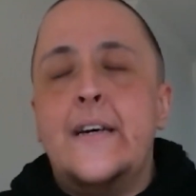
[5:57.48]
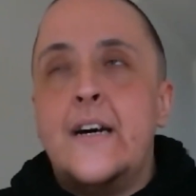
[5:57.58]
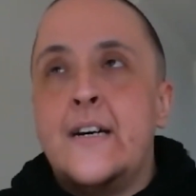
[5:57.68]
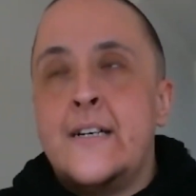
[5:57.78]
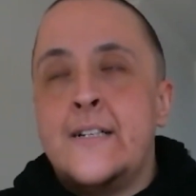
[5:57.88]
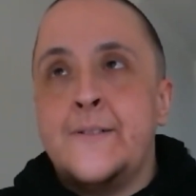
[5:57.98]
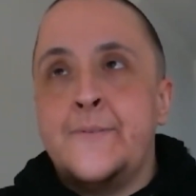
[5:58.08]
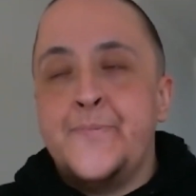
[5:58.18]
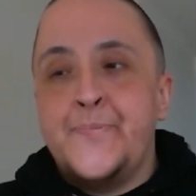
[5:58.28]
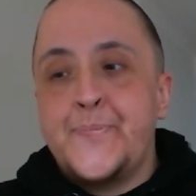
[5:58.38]

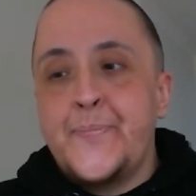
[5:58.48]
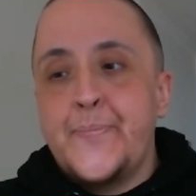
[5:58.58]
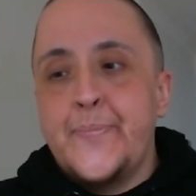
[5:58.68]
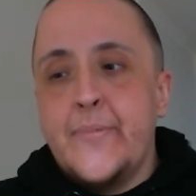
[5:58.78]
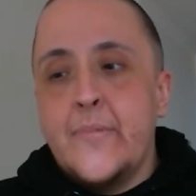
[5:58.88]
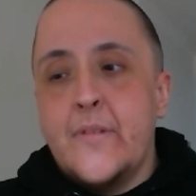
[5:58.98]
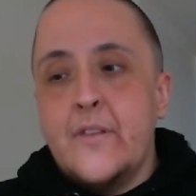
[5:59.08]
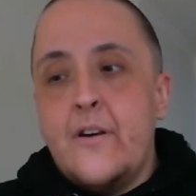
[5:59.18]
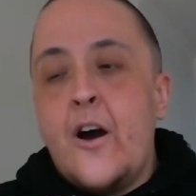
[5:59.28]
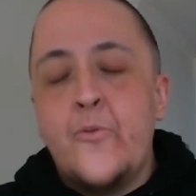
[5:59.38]

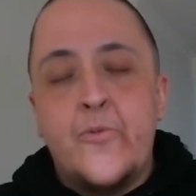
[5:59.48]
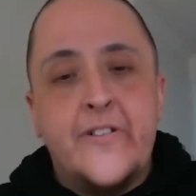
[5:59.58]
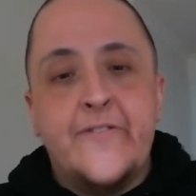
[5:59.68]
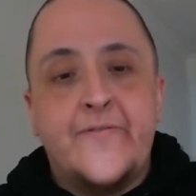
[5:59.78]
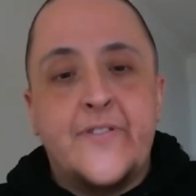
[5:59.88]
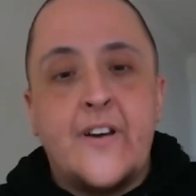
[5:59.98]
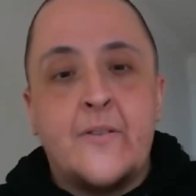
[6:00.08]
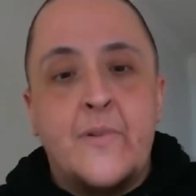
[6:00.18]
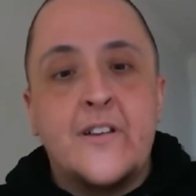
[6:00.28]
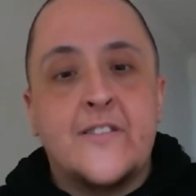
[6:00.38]
I would have
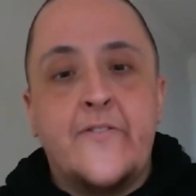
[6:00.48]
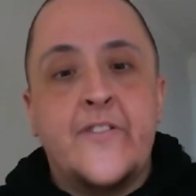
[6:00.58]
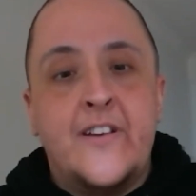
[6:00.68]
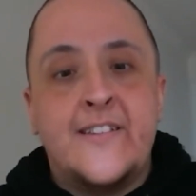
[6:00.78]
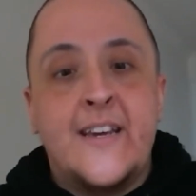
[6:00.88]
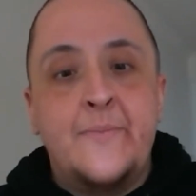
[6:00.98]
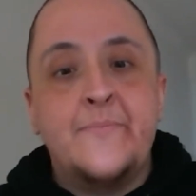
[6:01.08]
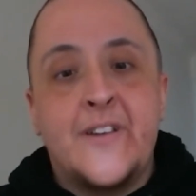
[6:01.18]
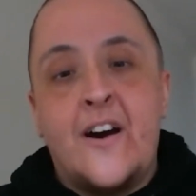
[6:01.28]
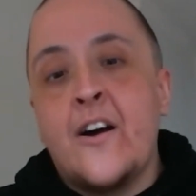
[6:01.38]
dug myself in a
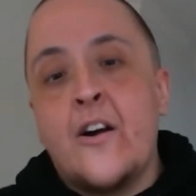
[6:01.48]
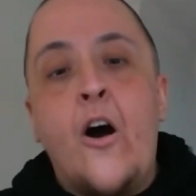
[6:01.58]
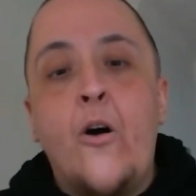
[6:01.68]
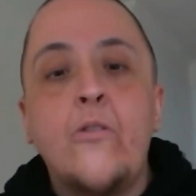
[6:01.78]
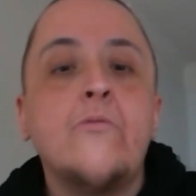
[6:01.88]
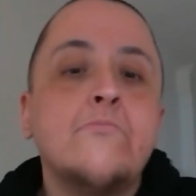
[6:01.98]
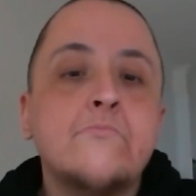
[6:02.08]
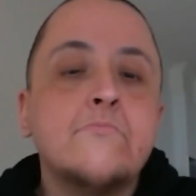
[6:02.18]
deep, dark hole.